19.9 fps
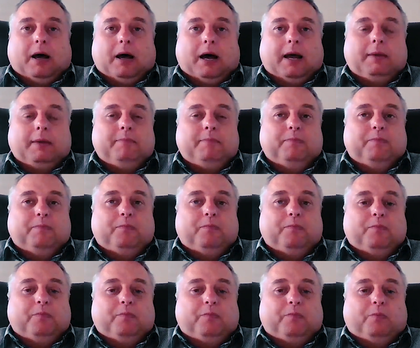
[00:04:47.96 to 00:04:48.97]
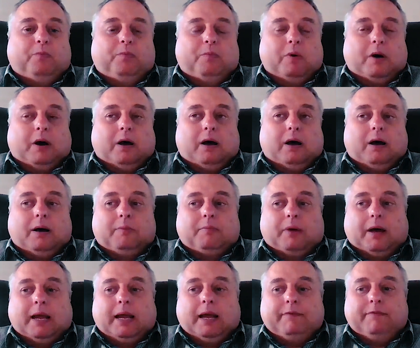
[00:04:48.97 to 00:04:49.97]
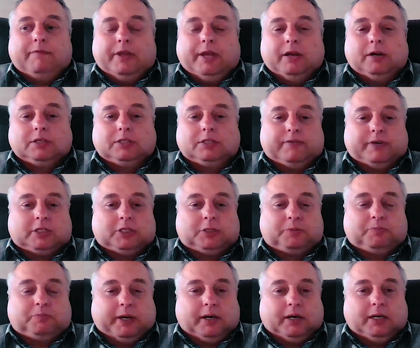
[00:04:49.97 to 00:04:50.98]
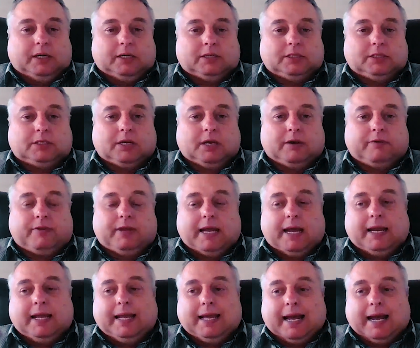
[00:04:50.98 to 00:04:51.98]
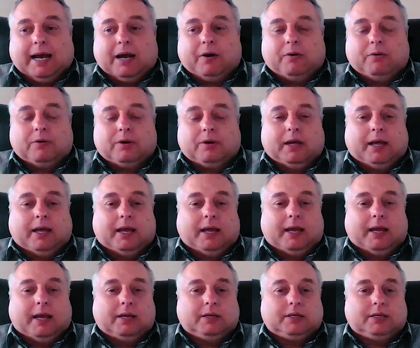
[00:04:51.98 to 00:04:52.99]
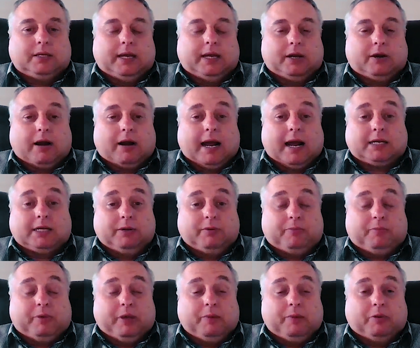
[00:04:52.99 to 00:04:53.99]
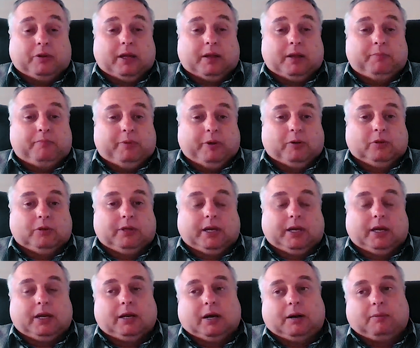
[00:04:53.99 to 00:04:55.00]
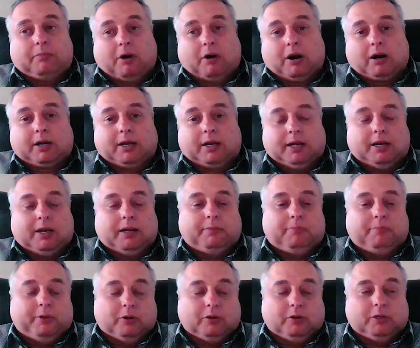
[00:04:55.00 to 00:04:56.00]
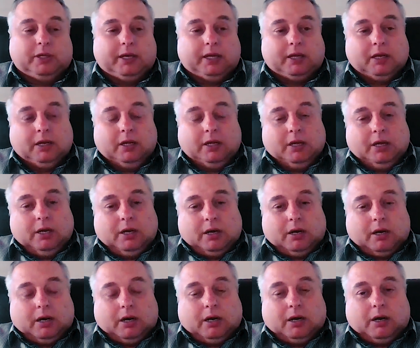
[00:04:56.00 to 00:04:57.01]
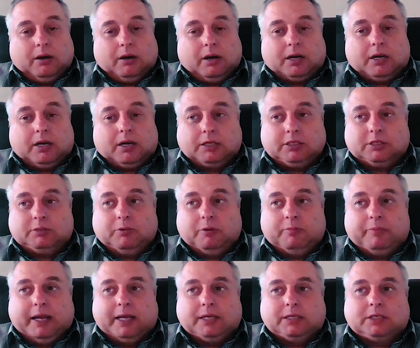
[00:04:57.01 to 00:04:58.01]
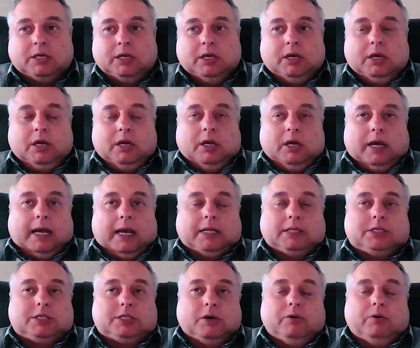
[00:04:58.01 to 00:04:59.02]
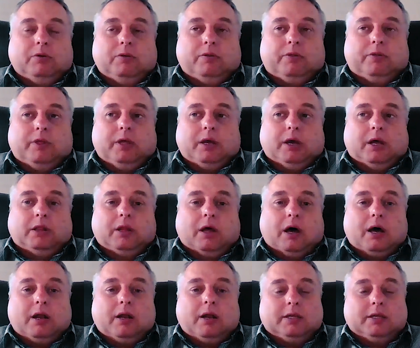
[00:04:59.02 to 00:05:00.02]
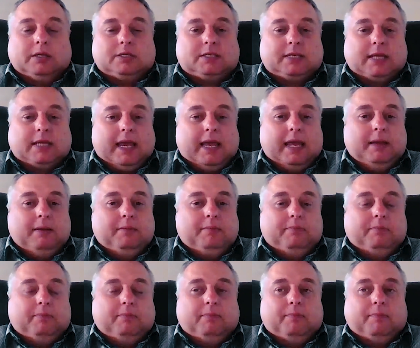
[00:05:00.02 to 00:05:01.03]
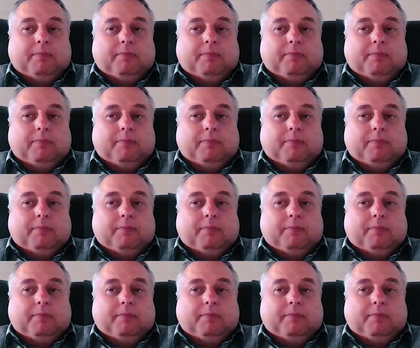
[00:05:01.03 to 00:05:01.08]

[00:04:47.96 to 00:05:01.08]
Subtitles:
I have years of experience of getting out and interacting with people and building a market and building a customer base. And so a lot of the same